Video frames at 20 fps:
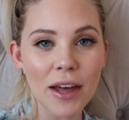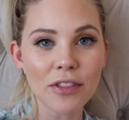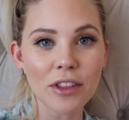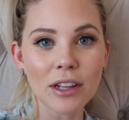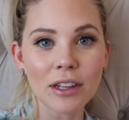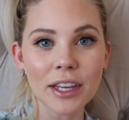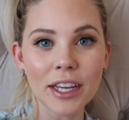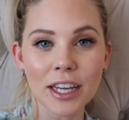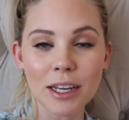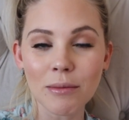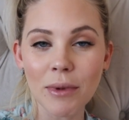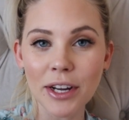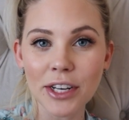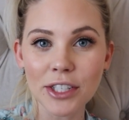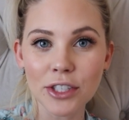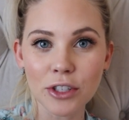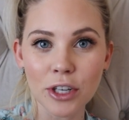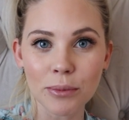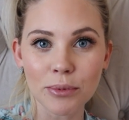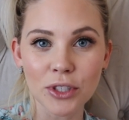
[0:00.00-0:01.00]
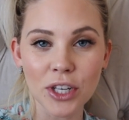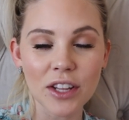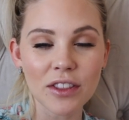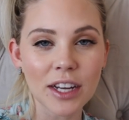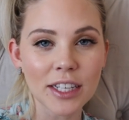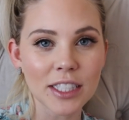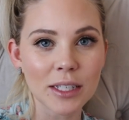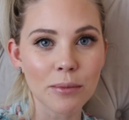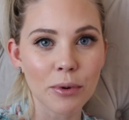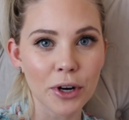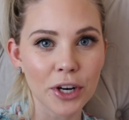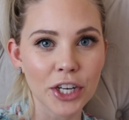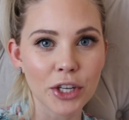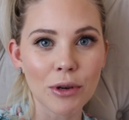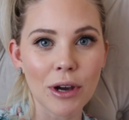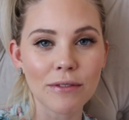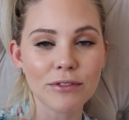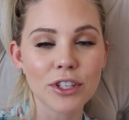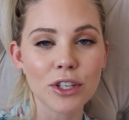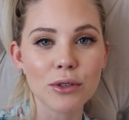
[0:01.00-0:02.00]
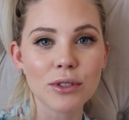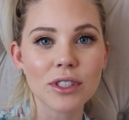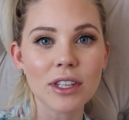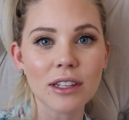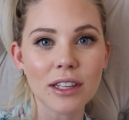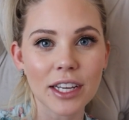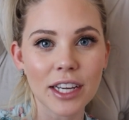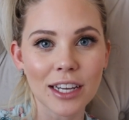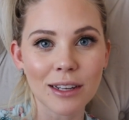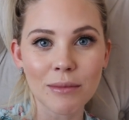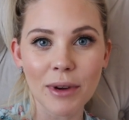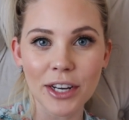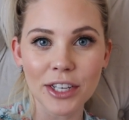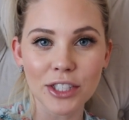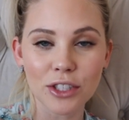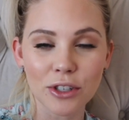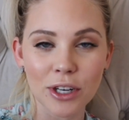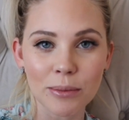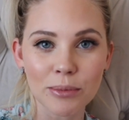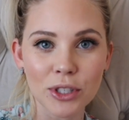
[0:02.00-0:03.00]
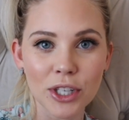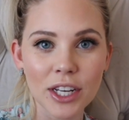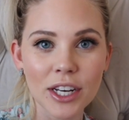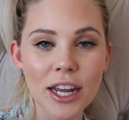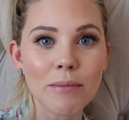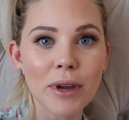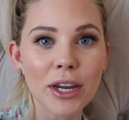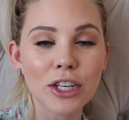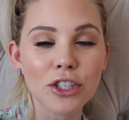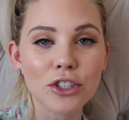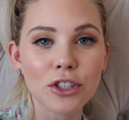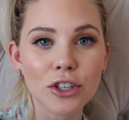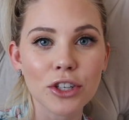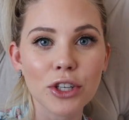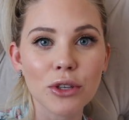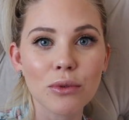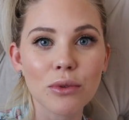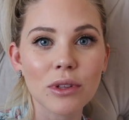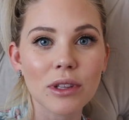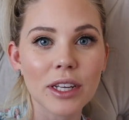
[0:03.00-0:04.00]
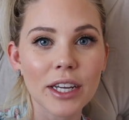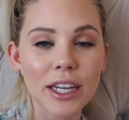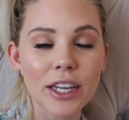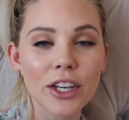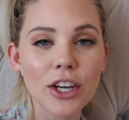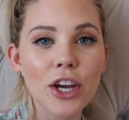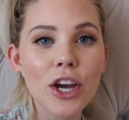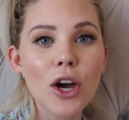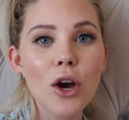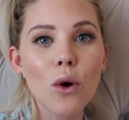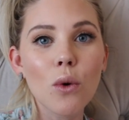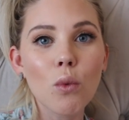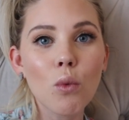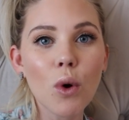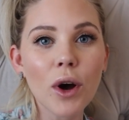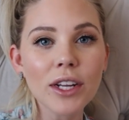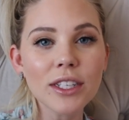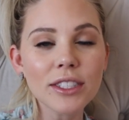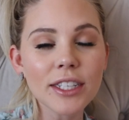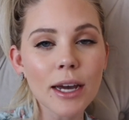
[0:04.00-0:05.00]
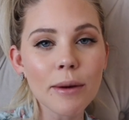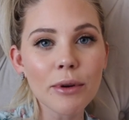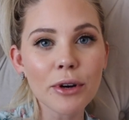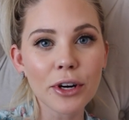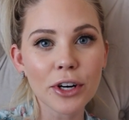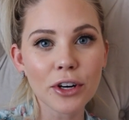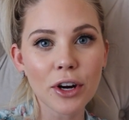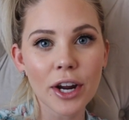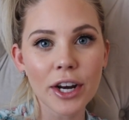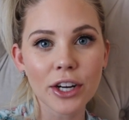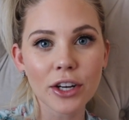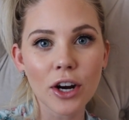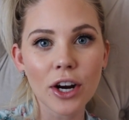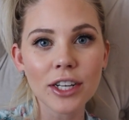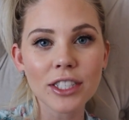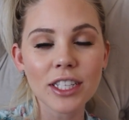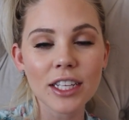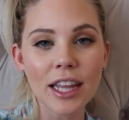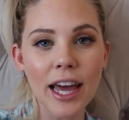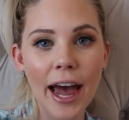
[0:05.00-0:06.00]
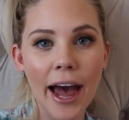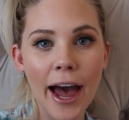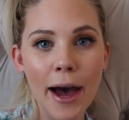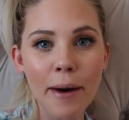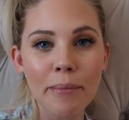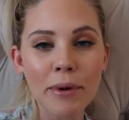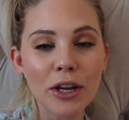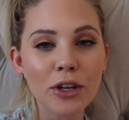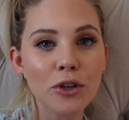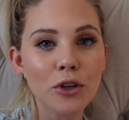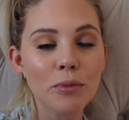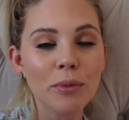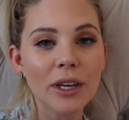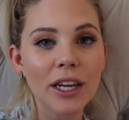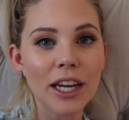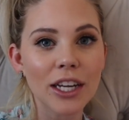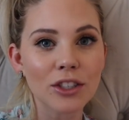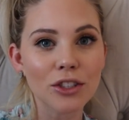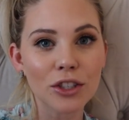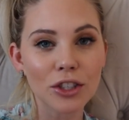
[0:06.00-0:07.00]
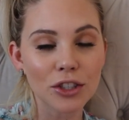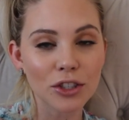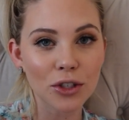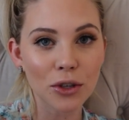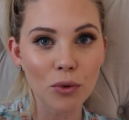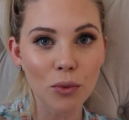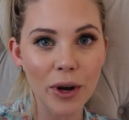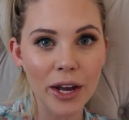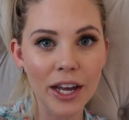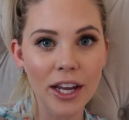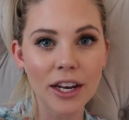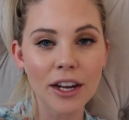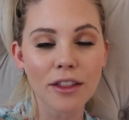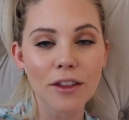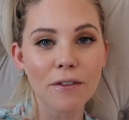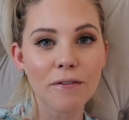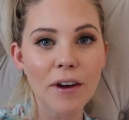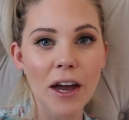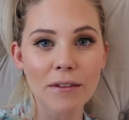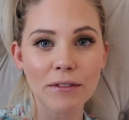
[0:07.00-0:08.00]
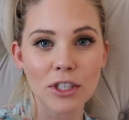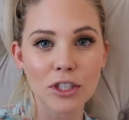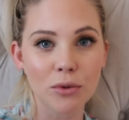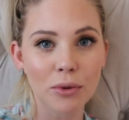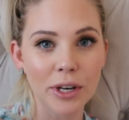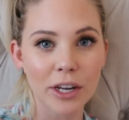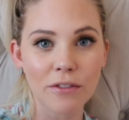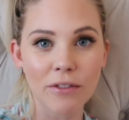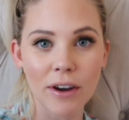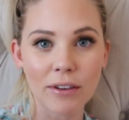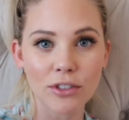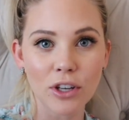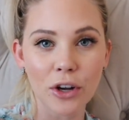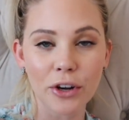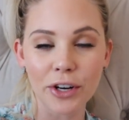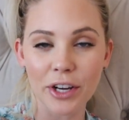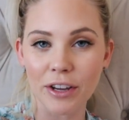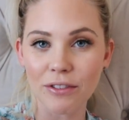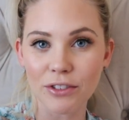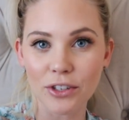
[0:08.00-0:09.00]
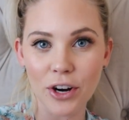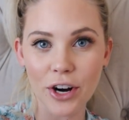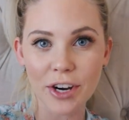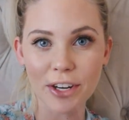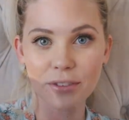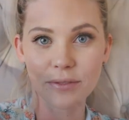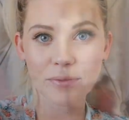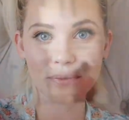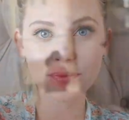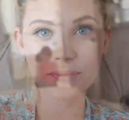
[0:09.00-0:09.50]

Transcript: at the link in my description. That's important, you have to use the link in my description. Make sure you link one debit or credit card to the app and you'll be entered to win the five to twenty-five dollar gift card.